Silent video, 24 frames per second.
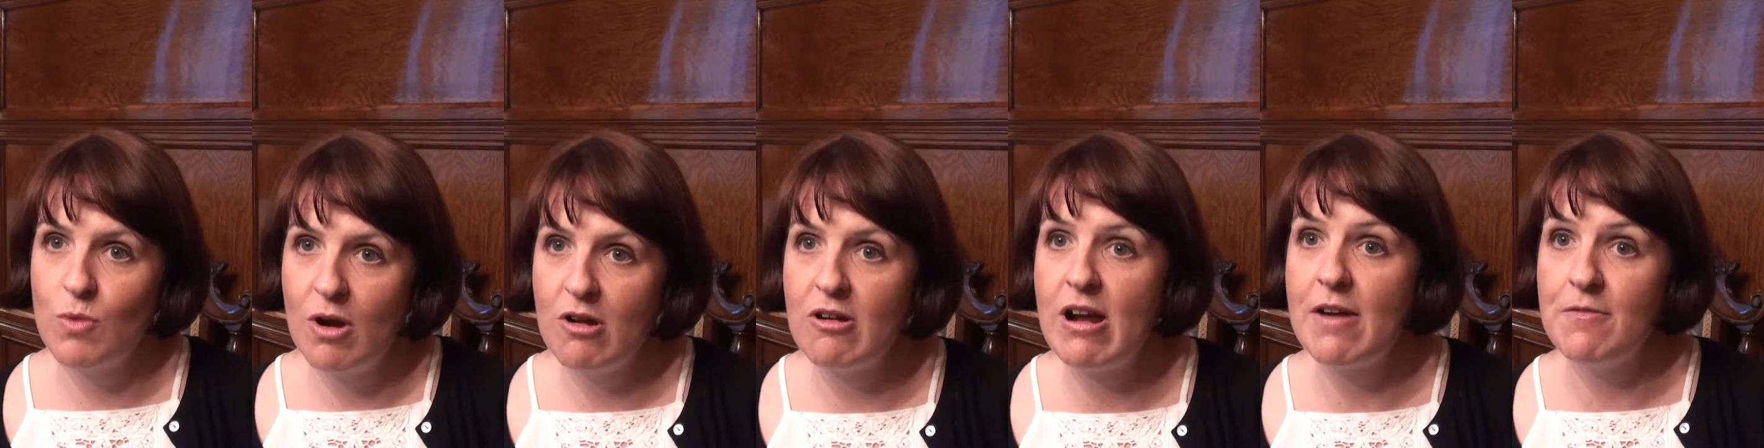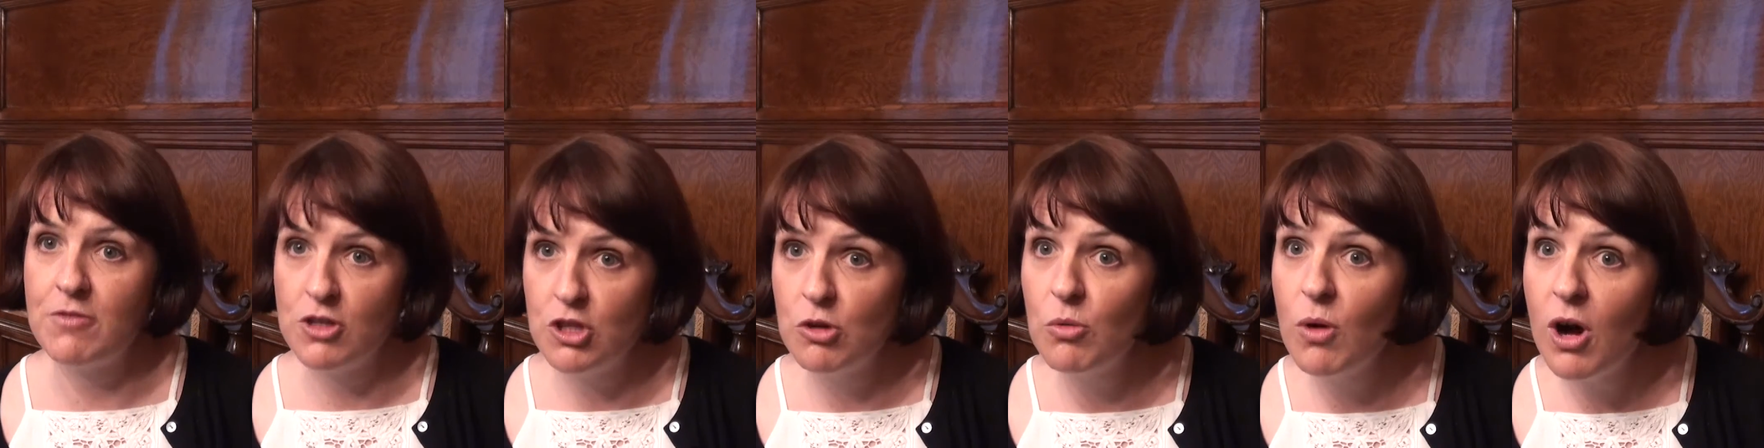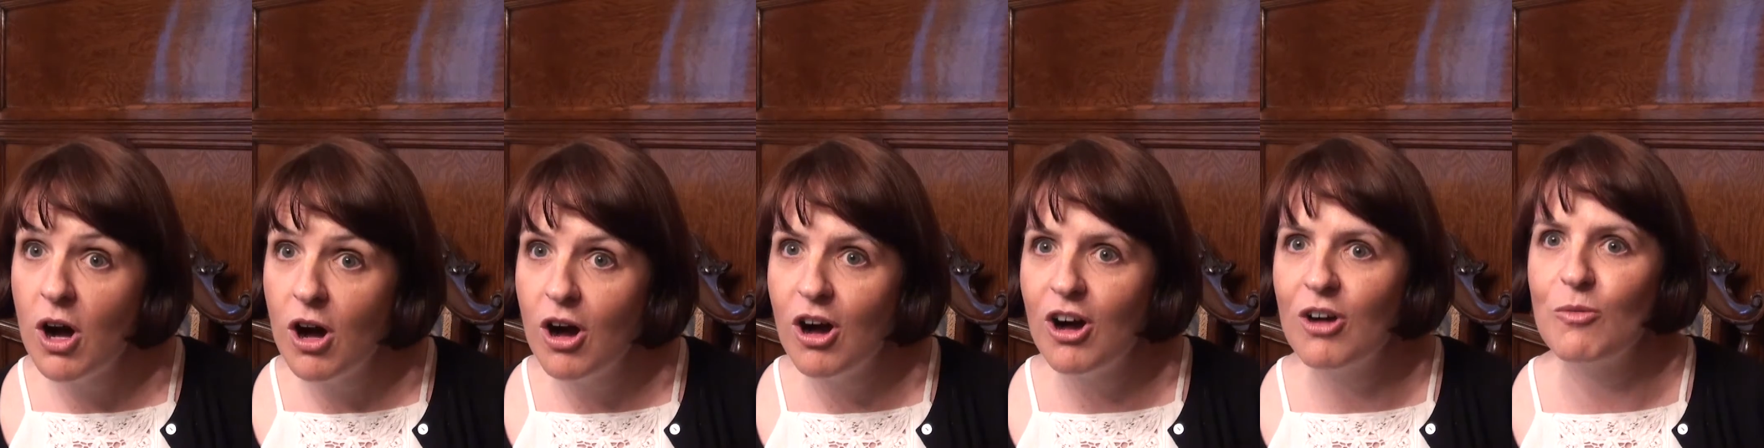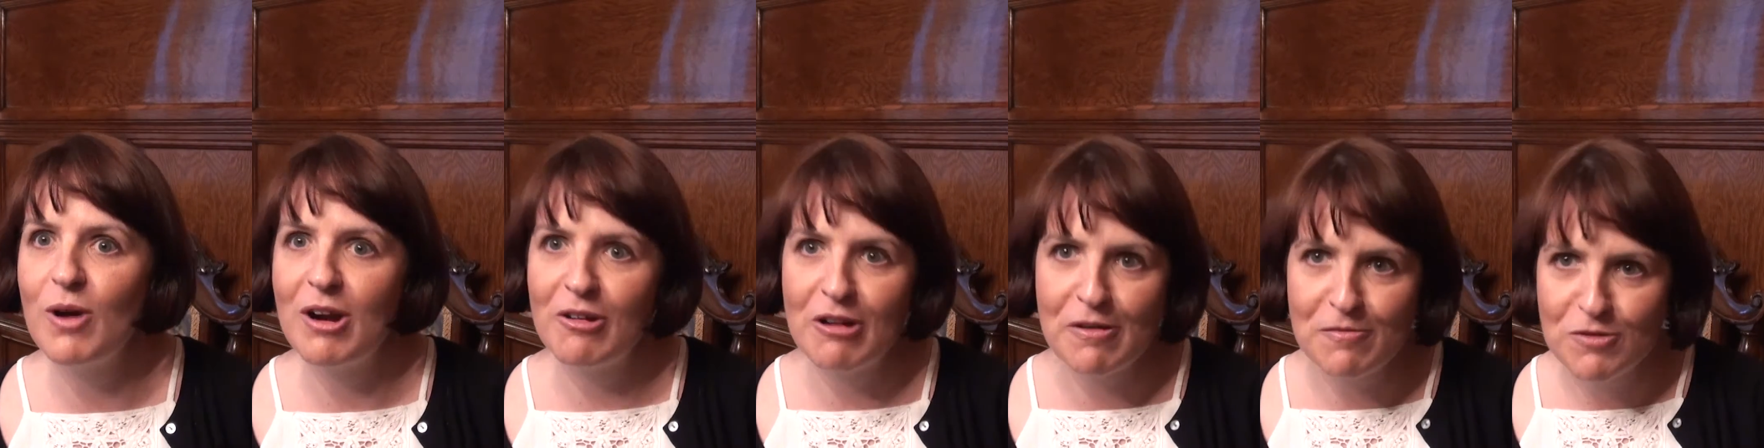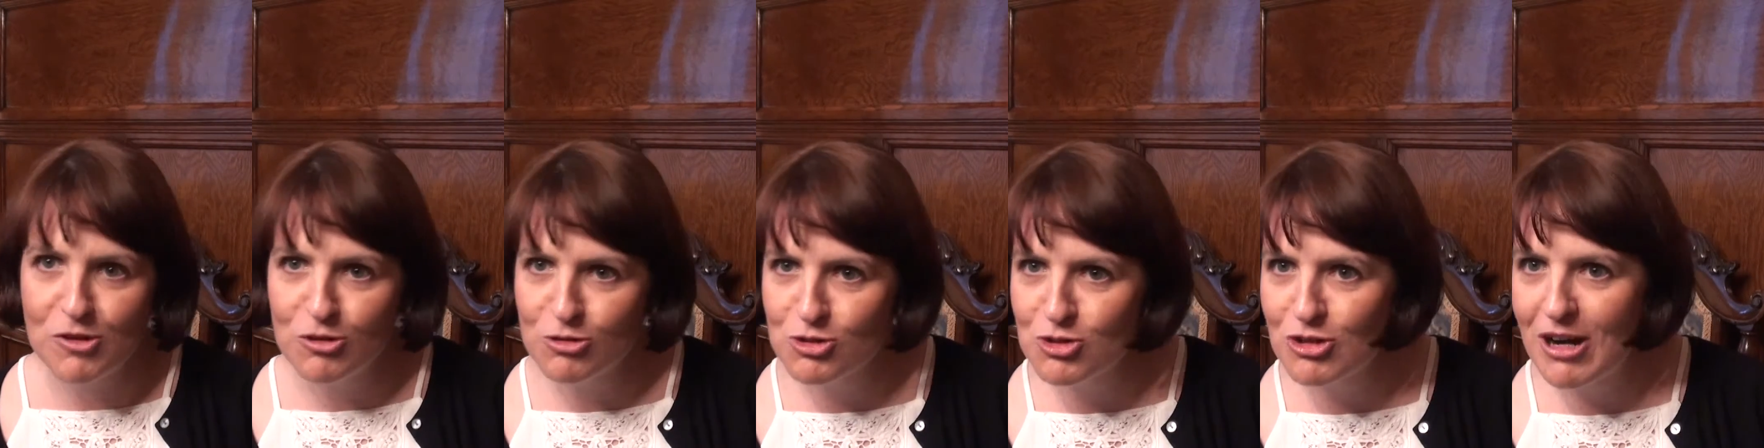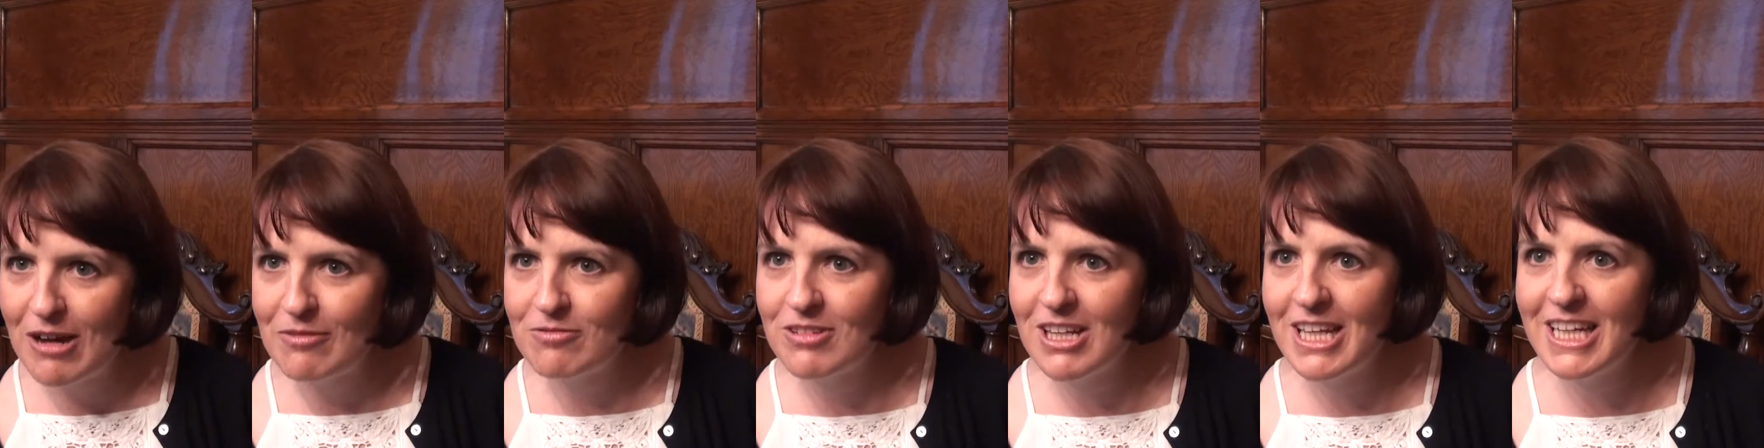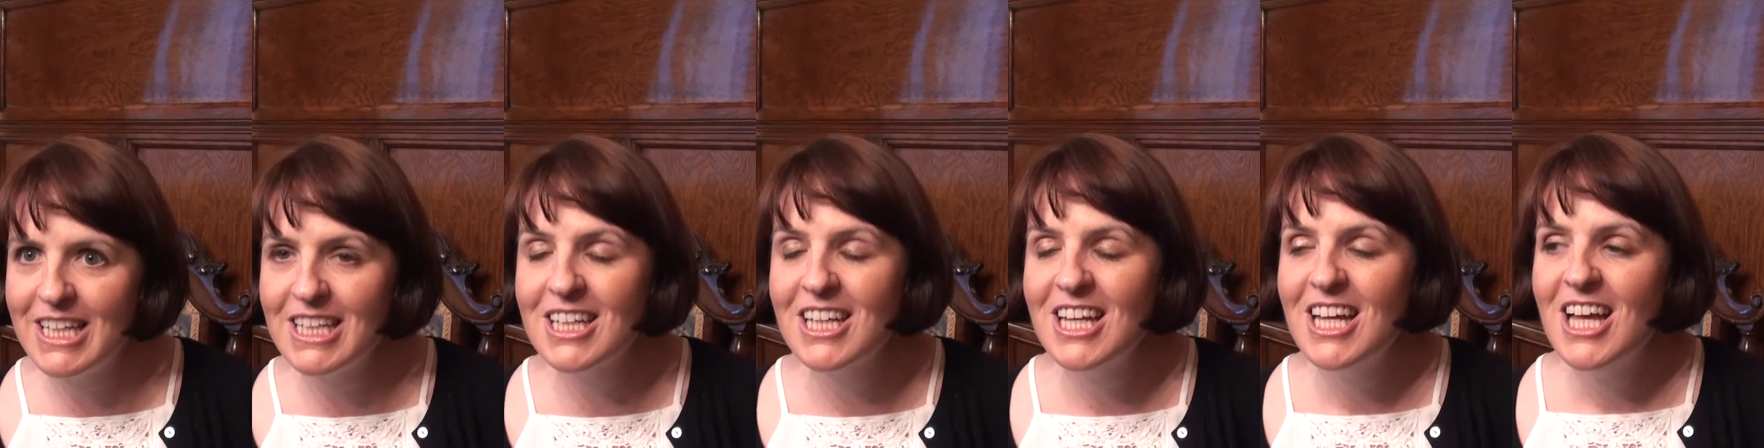wherever you are, wherever you're
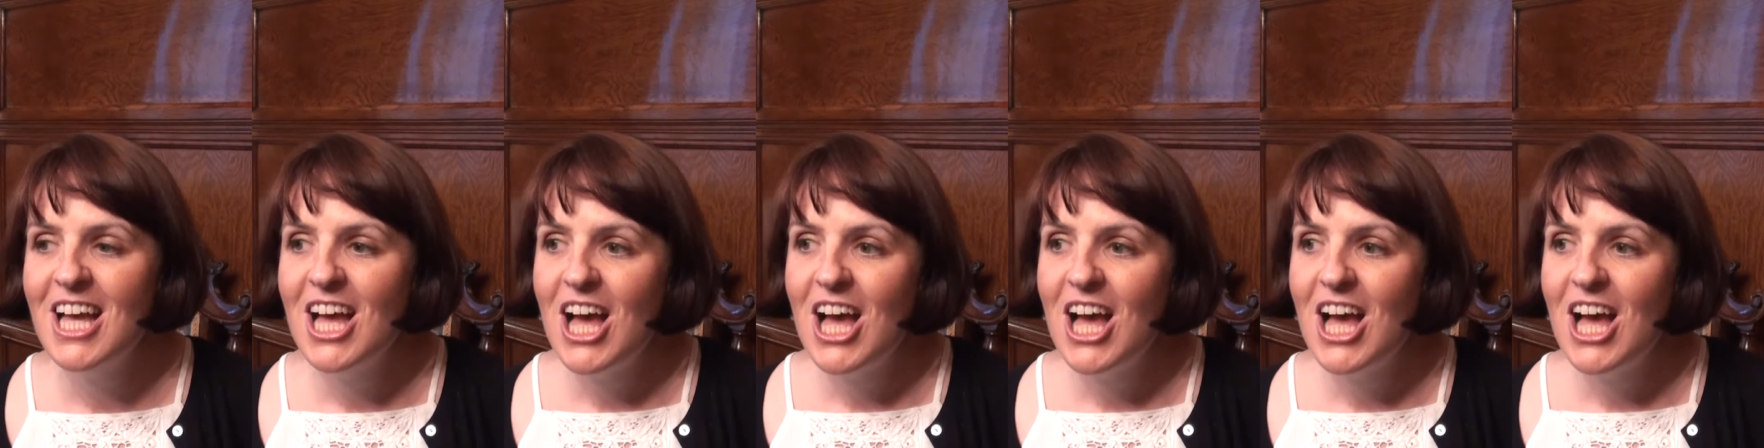travelling,